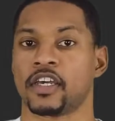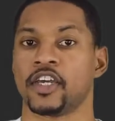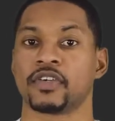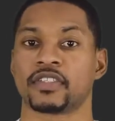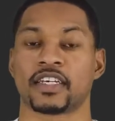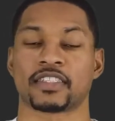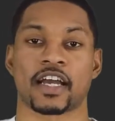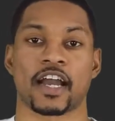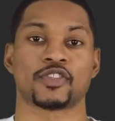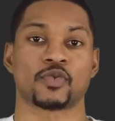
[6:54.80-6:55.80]
Here it says
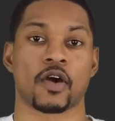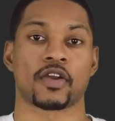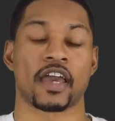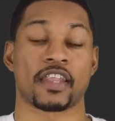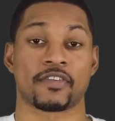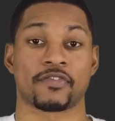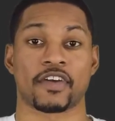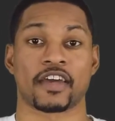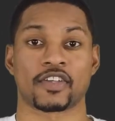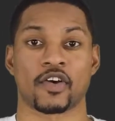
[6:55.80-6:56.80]
that hydrogen water had an
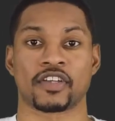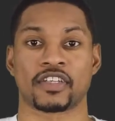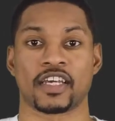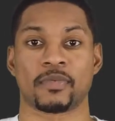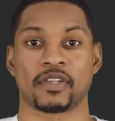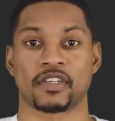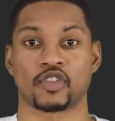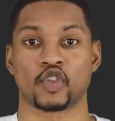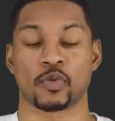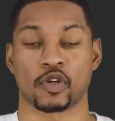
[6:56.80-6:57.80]
effect on inhibiting
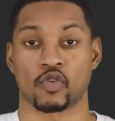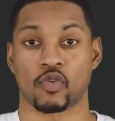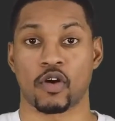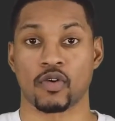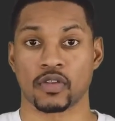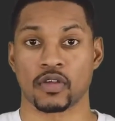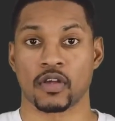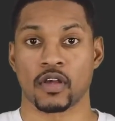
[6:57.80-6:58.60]
tumor growth